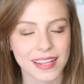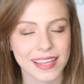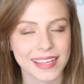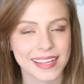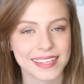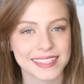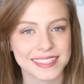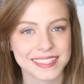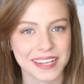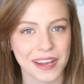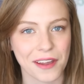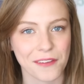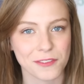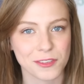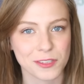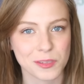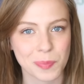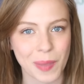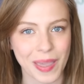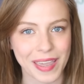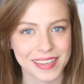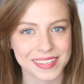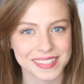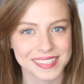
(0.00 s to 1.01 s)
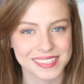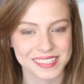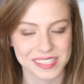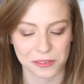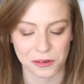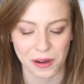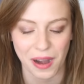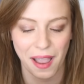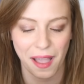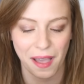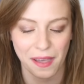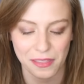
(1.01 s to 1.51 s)
Like, I still have space
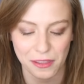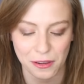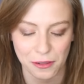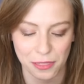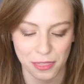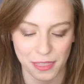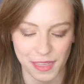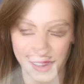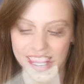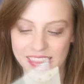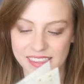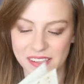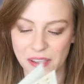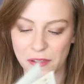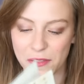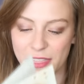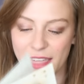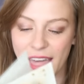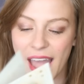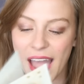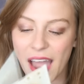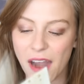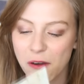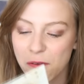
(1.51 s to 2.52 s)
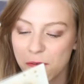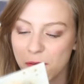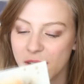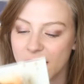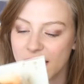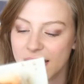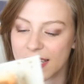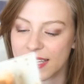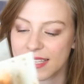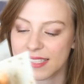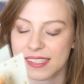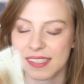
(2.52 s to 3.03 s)
to write other things. So that
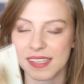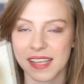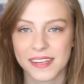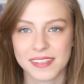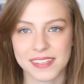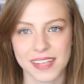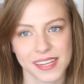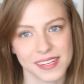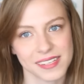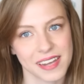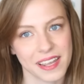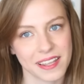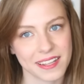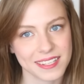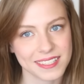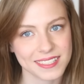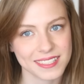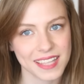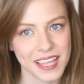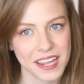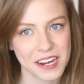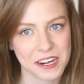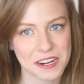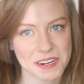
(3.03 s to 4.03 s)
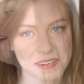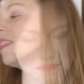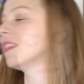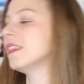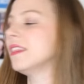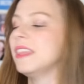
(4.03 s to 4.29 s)
was Daniela's letter.